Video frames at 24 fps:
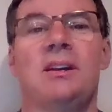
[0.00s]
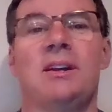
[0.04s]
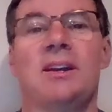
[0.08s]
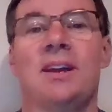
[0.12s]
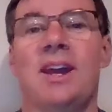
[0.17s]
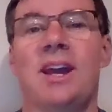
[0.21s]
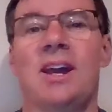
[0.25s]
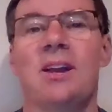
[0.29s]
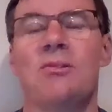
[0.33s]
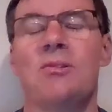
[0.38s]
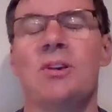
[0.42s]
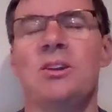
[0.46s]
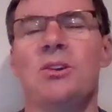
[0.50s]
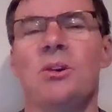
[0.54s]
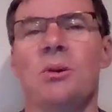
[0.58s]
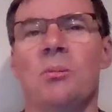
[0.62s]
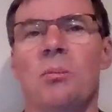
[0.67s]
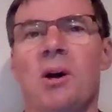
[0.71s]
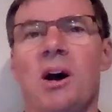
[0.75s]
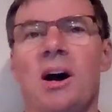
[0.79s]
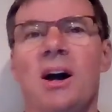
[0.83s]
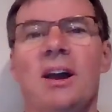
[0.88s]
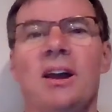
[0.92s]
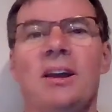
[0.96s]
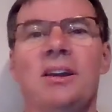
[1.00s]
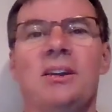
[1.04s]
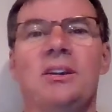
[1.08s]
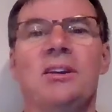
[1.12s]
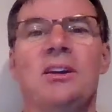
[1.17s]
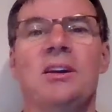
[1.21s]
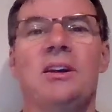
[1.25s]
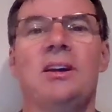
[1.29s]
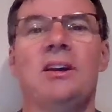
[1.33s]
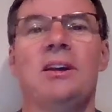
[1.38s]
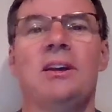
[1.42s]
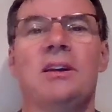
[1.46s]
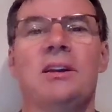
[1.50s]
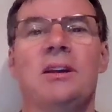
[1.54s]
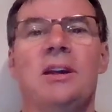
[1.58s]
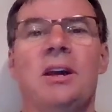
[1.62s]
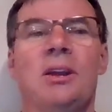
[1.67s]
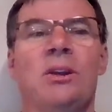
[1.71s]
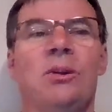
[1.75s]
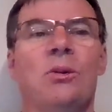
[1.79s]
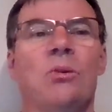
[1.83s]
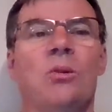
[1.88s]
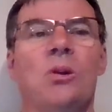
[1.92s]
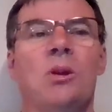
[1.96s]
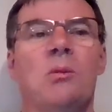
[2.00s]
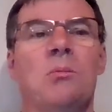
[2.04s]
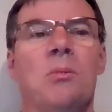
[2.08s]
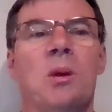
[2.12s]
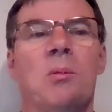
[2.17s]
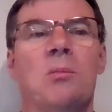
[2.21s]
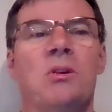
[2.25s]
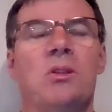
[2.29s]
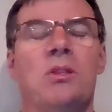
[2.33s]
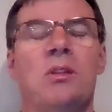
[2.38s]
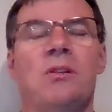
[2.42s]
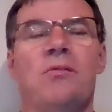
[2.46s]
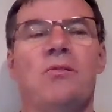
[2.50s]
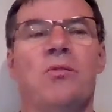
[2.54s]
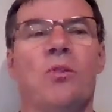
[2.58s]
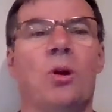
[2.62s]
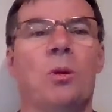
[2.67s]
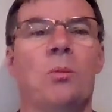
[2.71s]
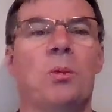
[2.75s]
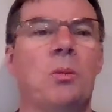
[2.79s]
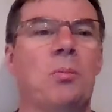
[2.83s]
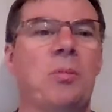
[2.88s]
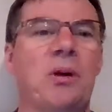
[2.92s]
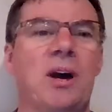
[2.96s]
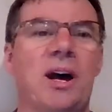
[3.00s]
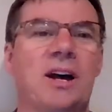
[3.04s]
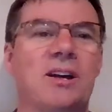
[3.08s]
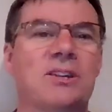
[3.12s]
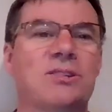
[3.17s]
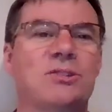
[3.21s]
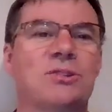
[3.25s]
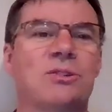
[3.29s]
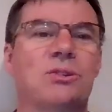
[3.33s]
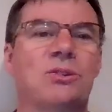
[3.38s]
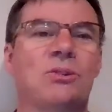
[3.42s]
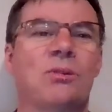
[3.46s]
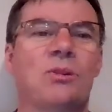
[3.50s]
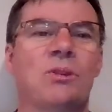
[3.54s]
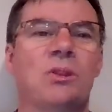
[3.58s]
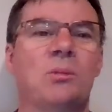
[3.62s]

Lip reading: can't read your mind and don't remember the former pastor or